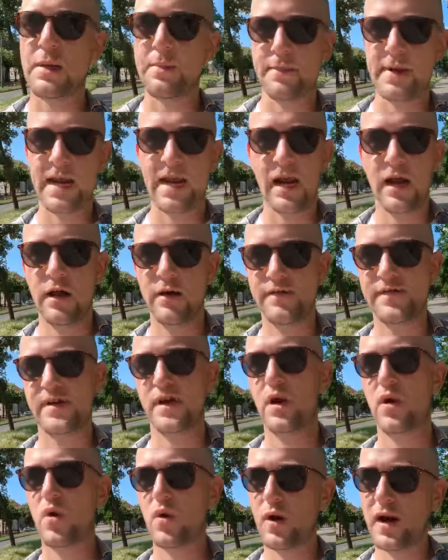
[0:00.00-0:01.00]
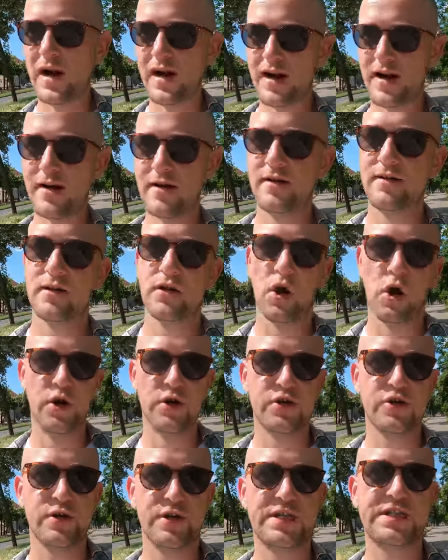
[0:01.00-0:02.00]
middle of nowhere,
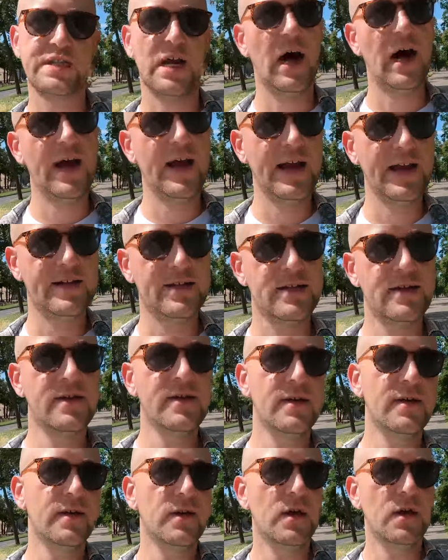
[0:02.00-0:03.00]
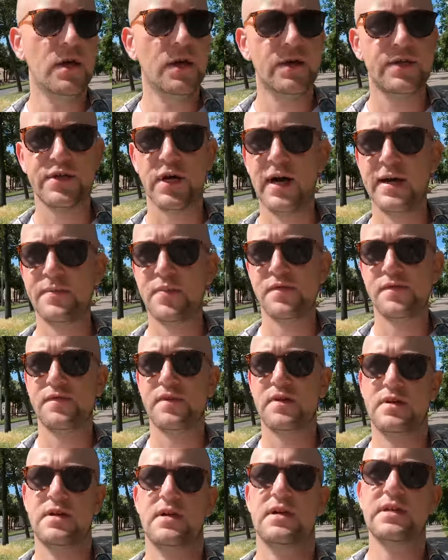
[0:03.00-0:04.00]
countryside type of
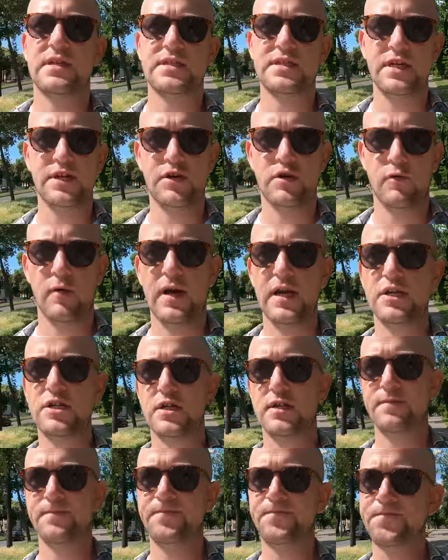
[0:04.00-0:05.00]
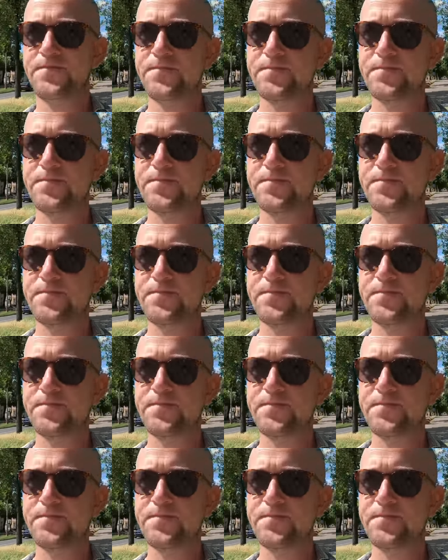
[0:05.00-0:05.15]
a situation.